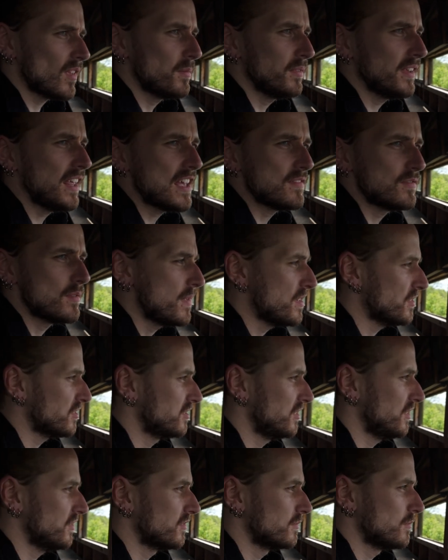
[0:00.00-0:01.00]
getting the
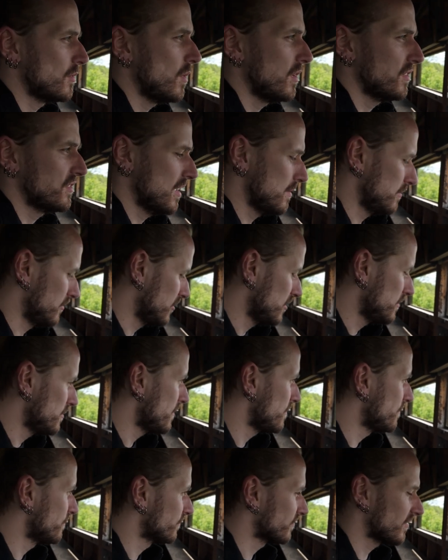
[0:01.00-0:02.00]
messages from a WhatsApp group.
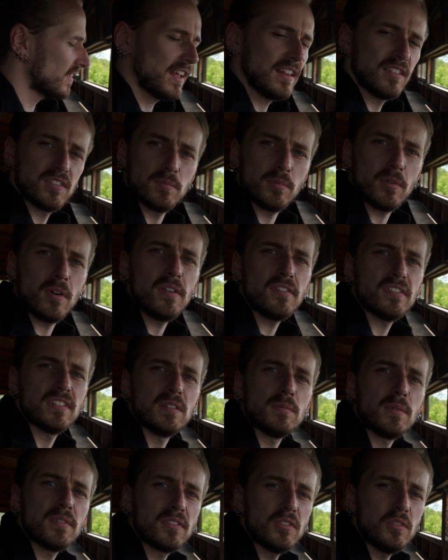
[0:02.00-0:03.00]
And
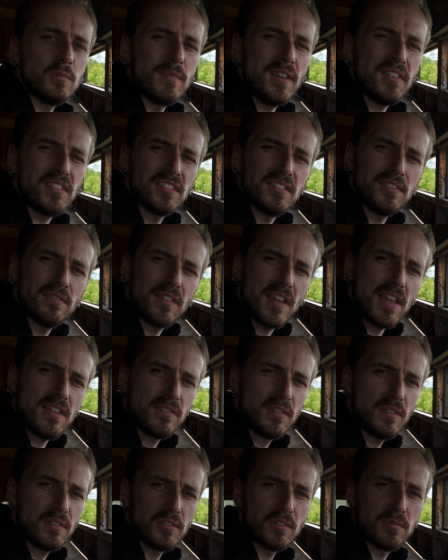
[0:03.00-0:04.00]
surprisingly, we're still missing a fair
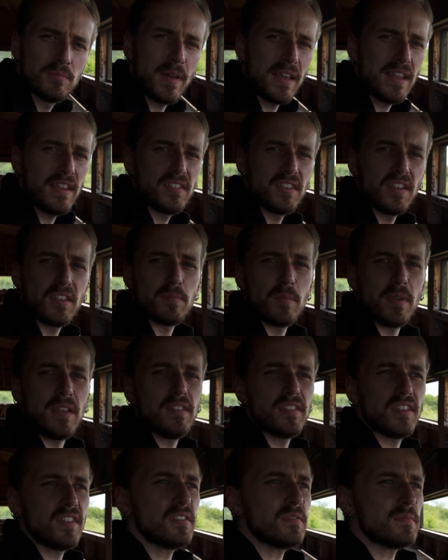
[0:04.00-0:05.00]
few sort of basic
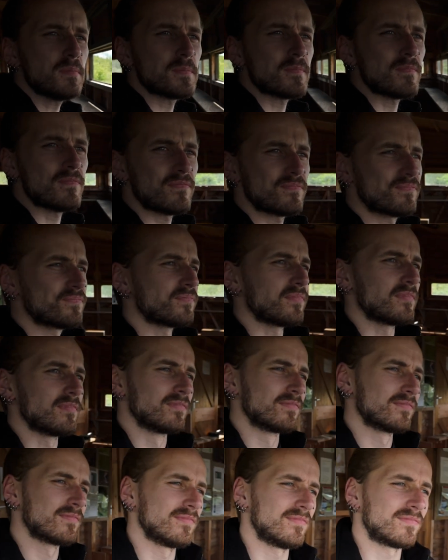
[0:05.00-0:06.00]
species.
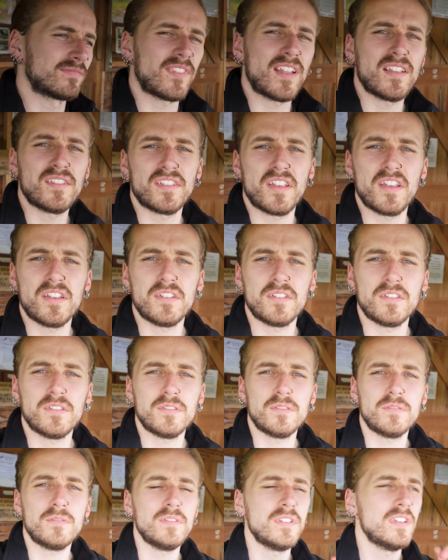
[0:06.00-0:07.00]

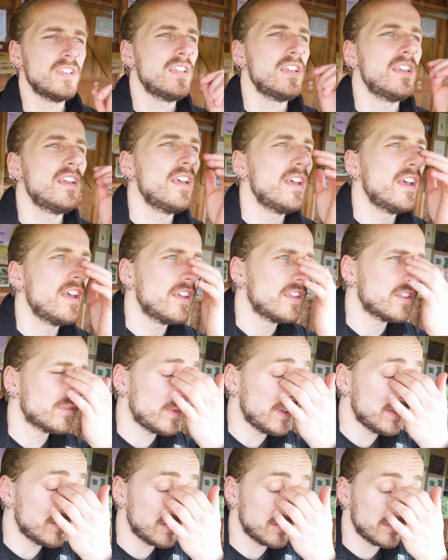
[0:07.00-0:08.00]
So
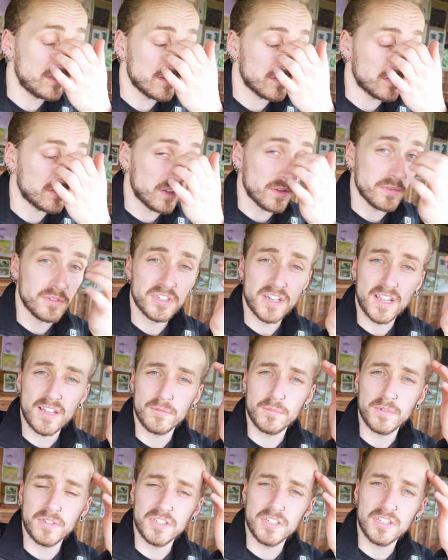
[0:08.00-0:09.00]
species like stone
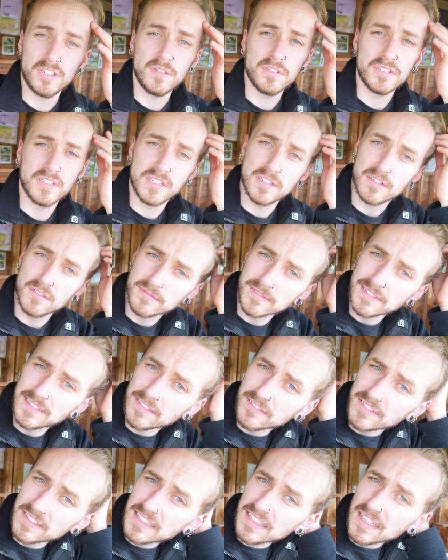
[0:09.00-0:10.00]
chat, which usually are
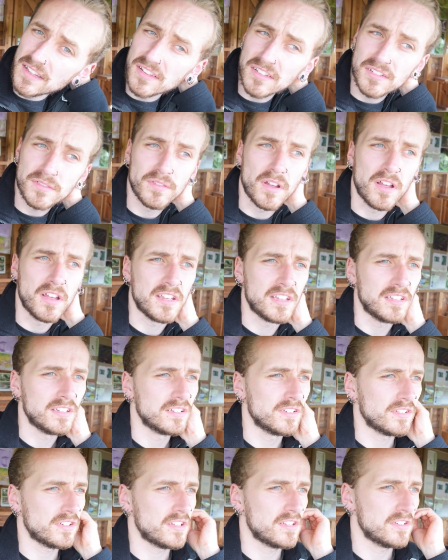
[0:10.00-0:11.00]
really, really easy to
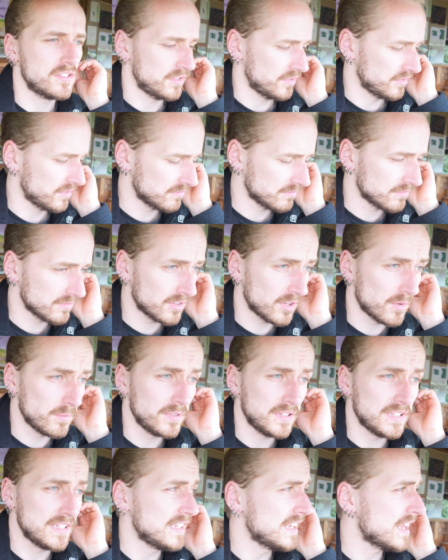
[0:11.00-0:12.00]
find, are just
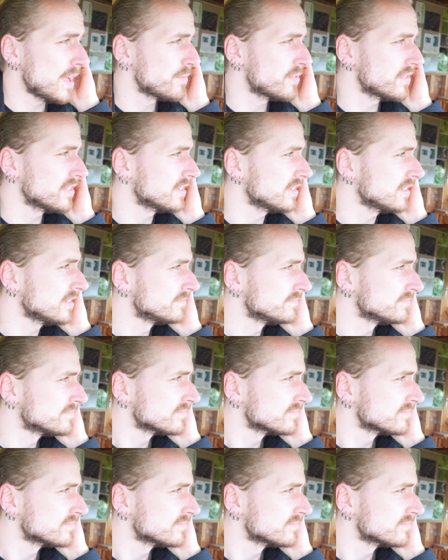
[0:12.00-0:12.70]
completely absent.